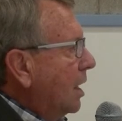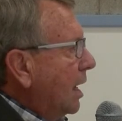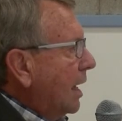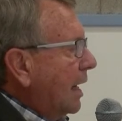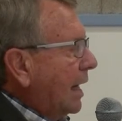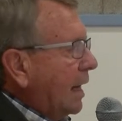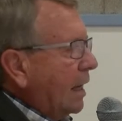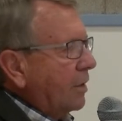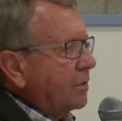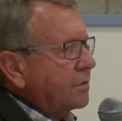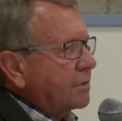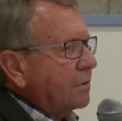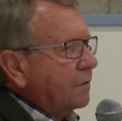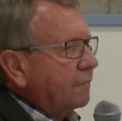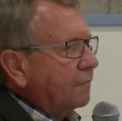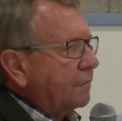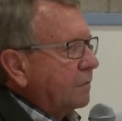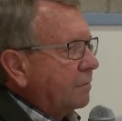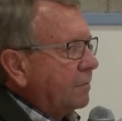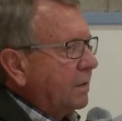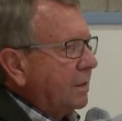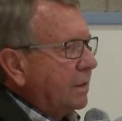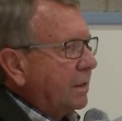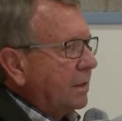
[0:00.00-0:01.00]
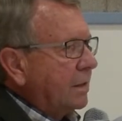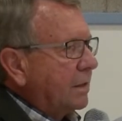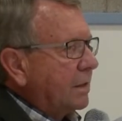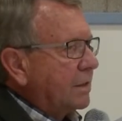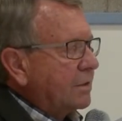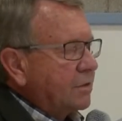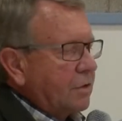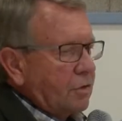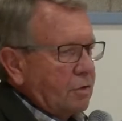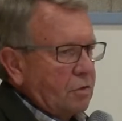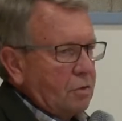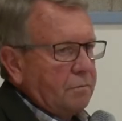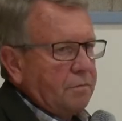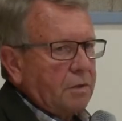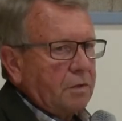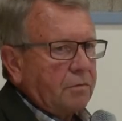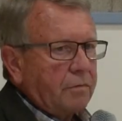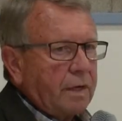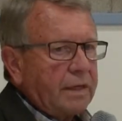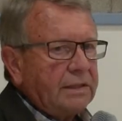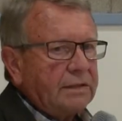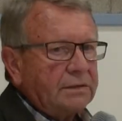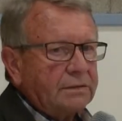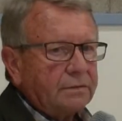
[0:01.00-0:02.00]
Housing for me is a human
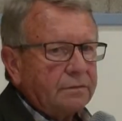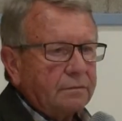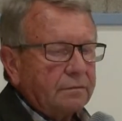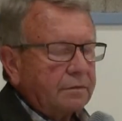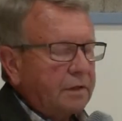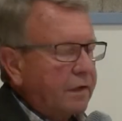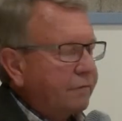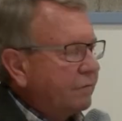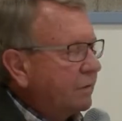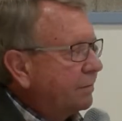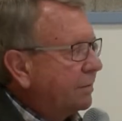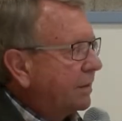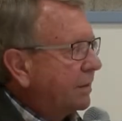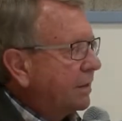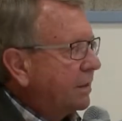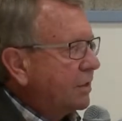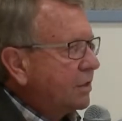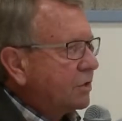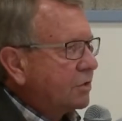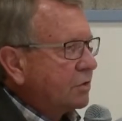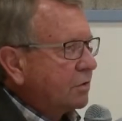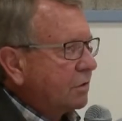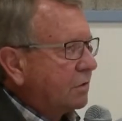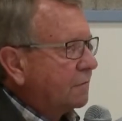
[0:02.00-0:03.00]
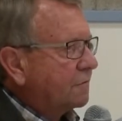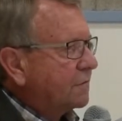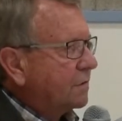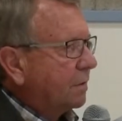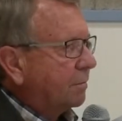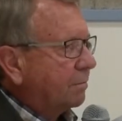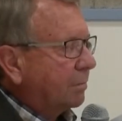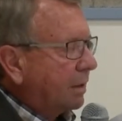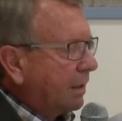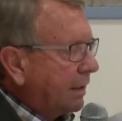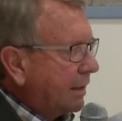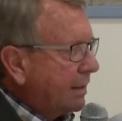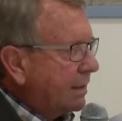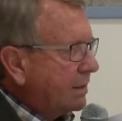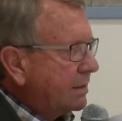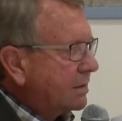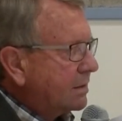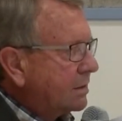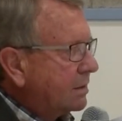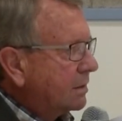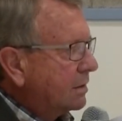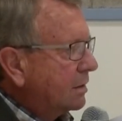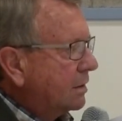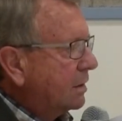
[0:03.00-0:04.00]
right. Everybody deserves a
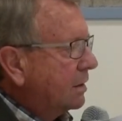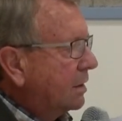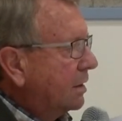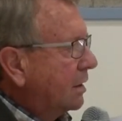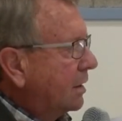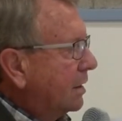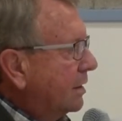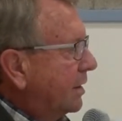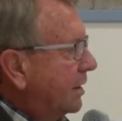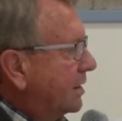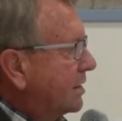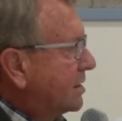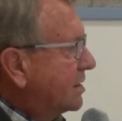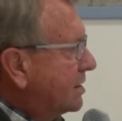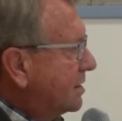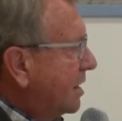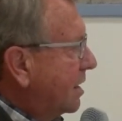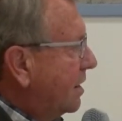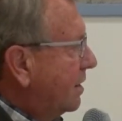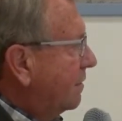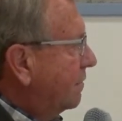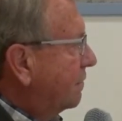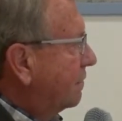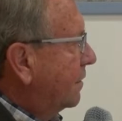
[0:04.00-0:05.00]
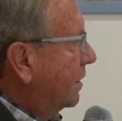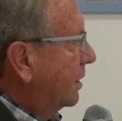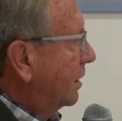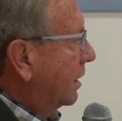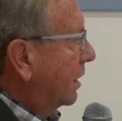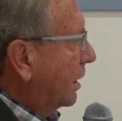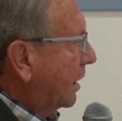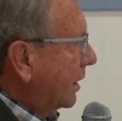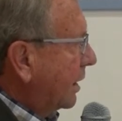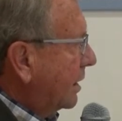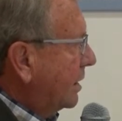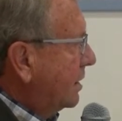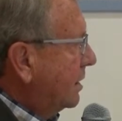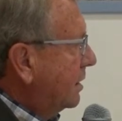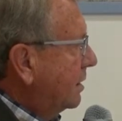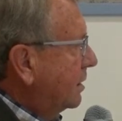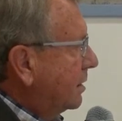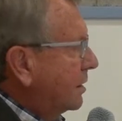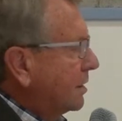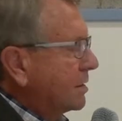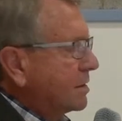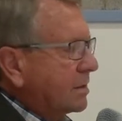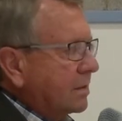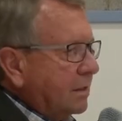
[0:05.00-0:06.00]
place that's safe and
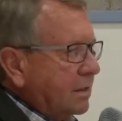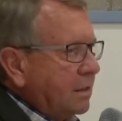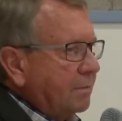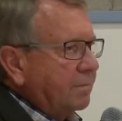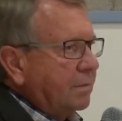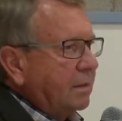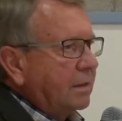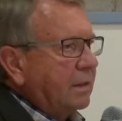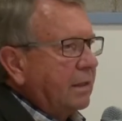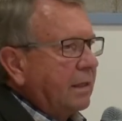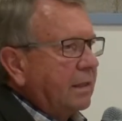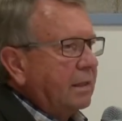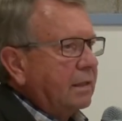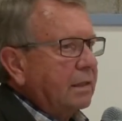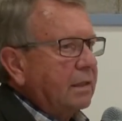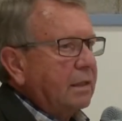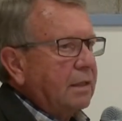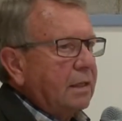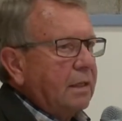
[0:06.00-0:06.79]
clean to sleep at night,